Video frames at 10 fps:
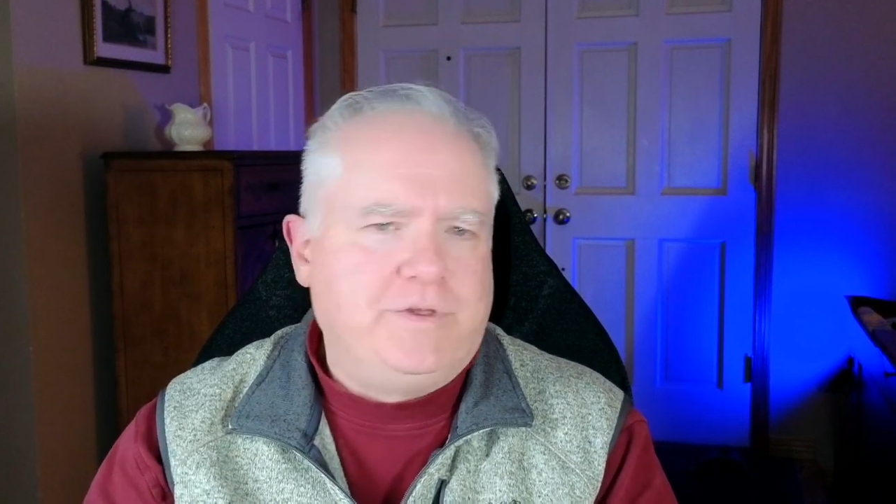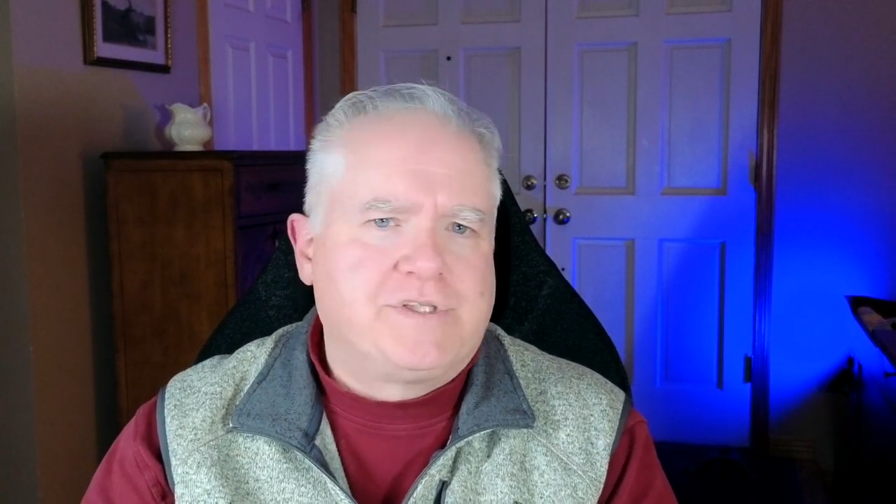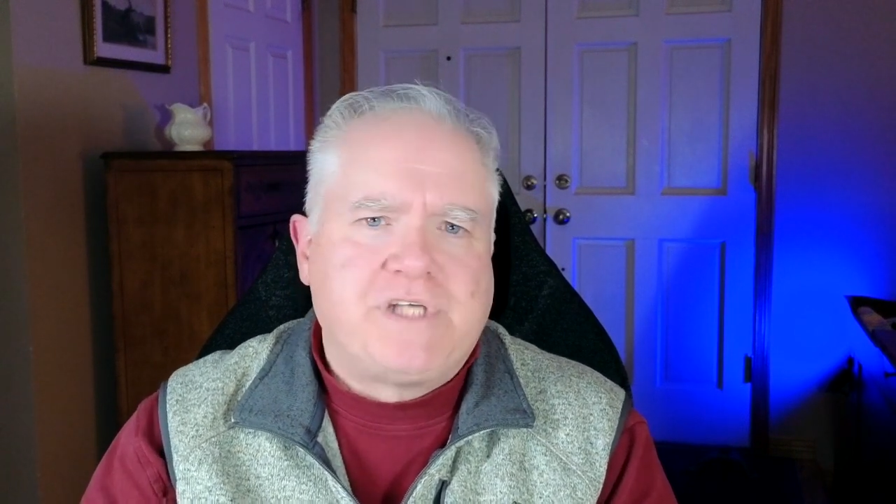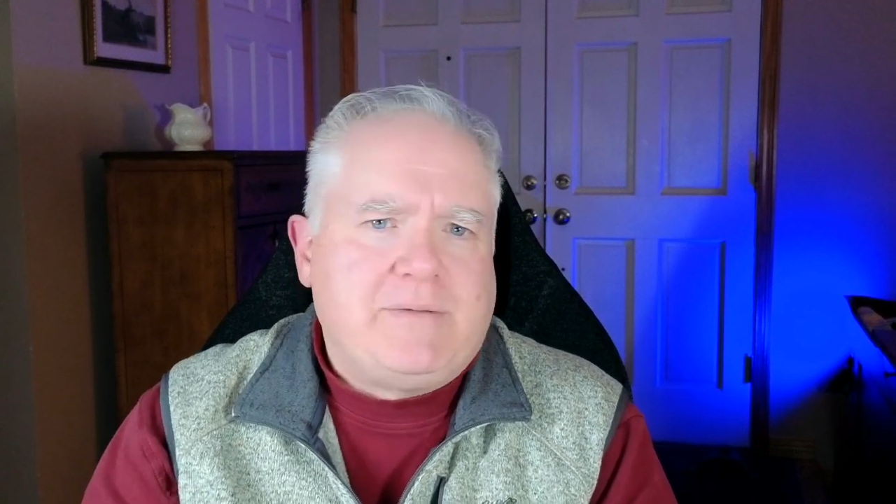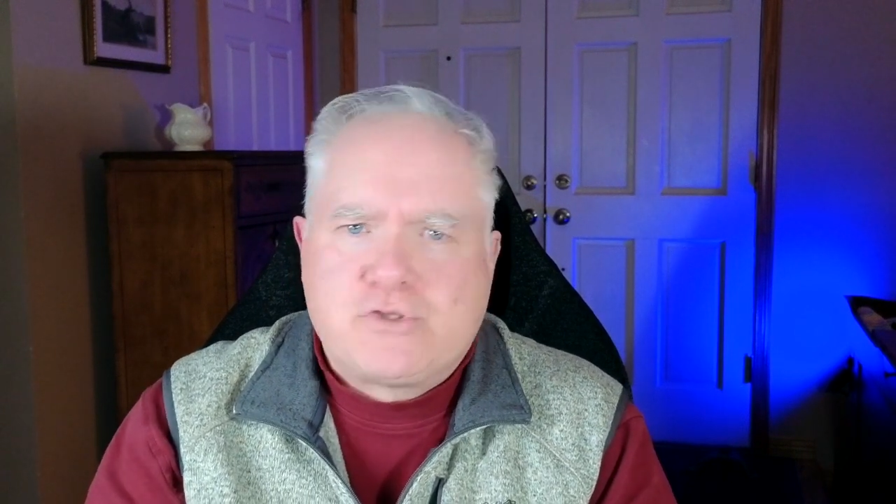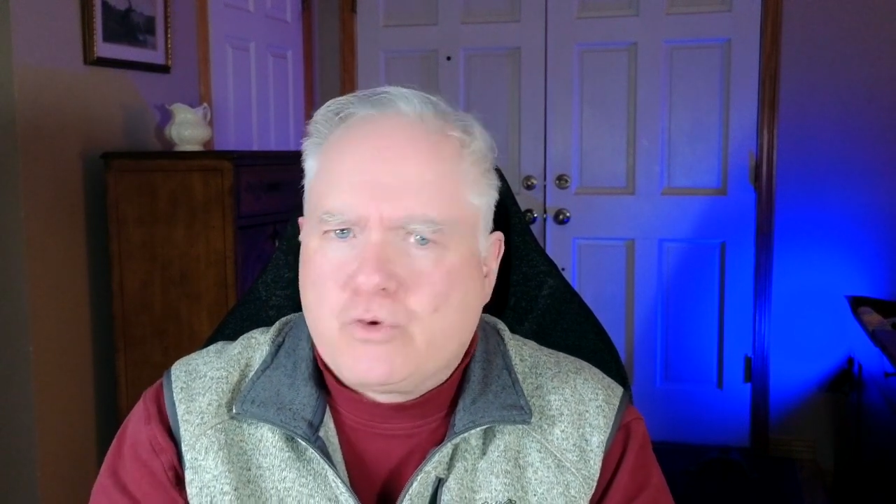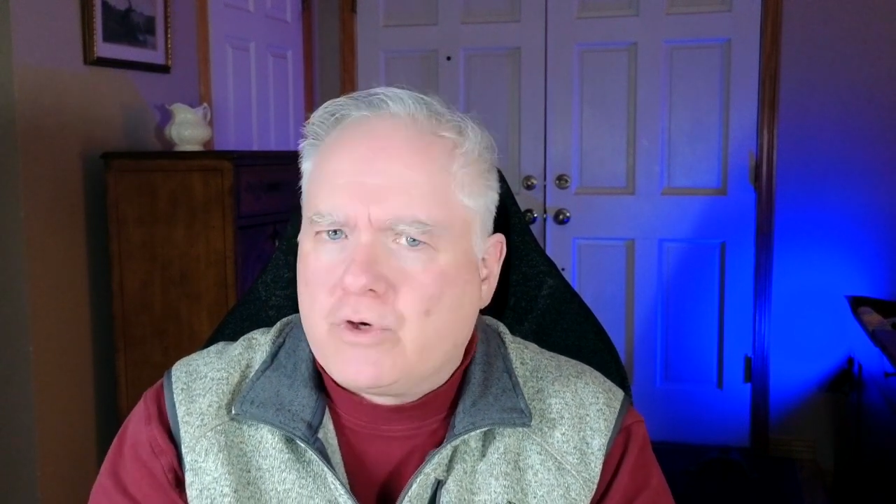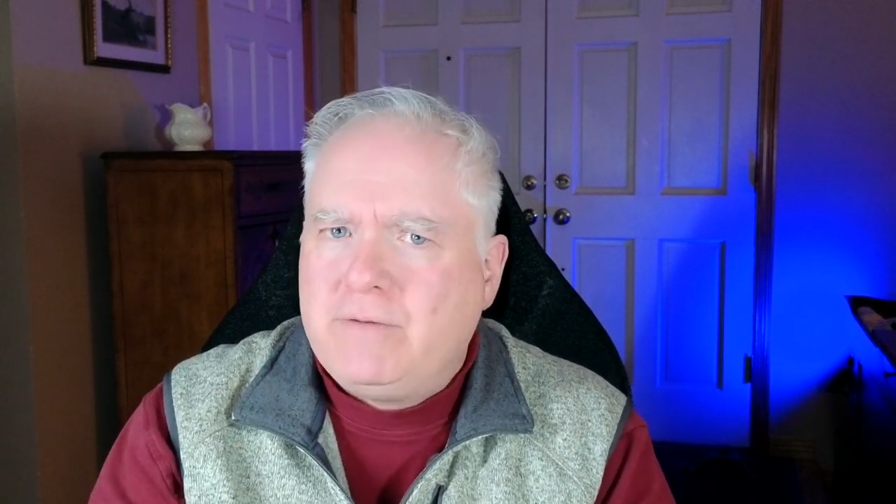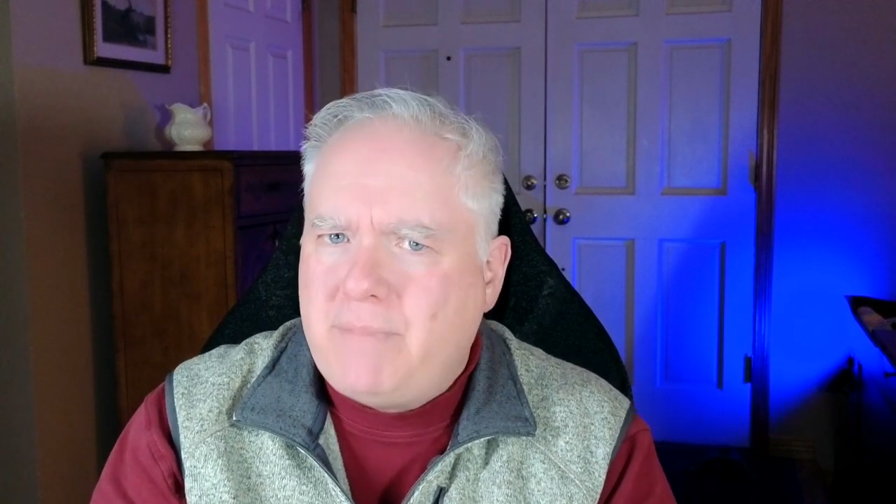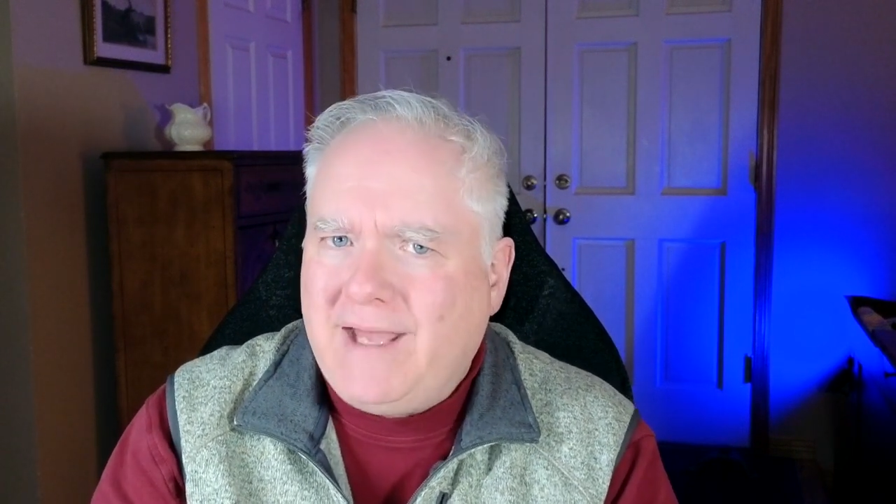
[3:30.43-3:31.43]
the same
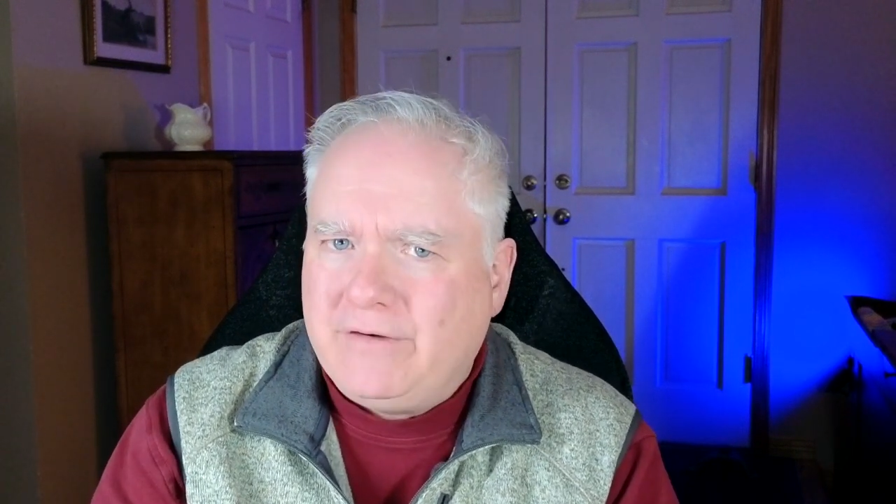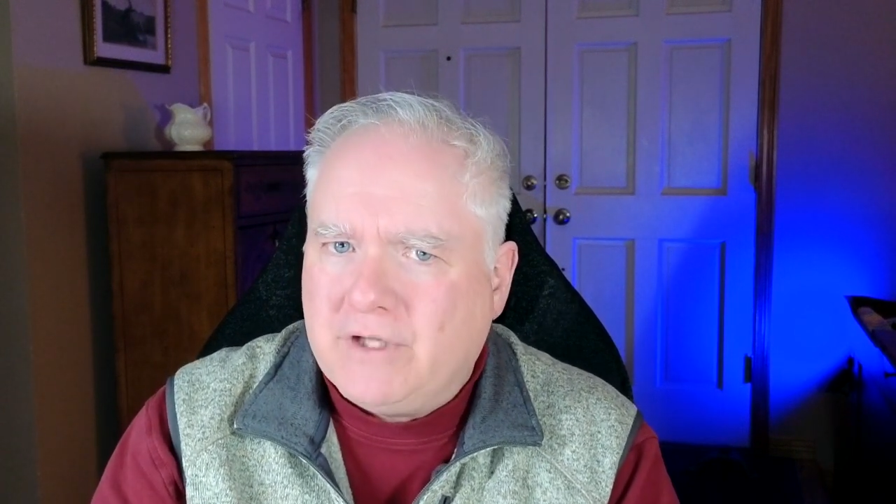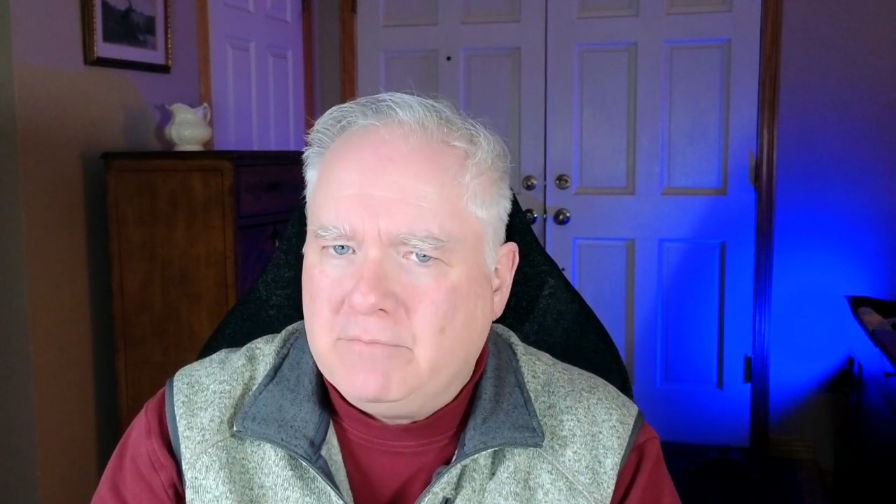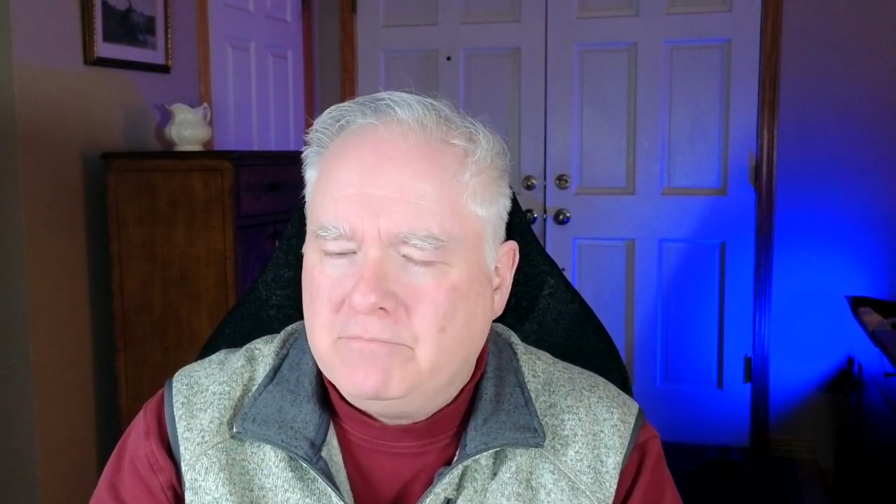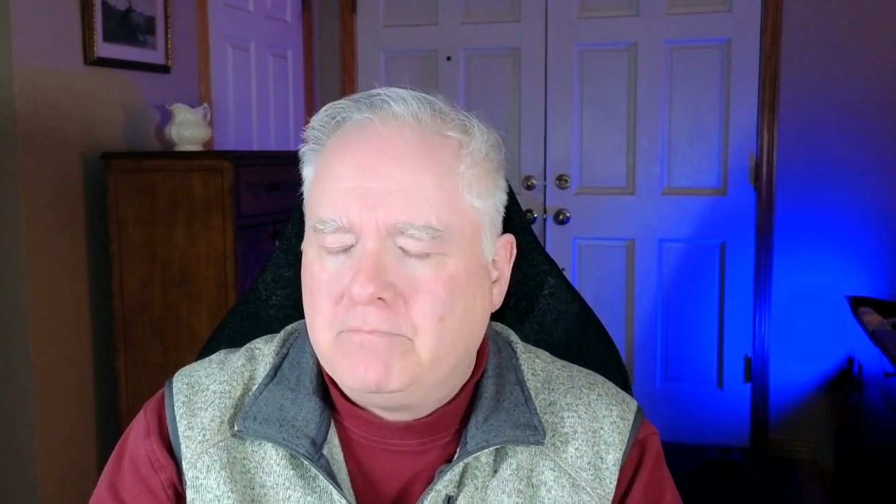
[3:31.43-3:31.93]
story badly.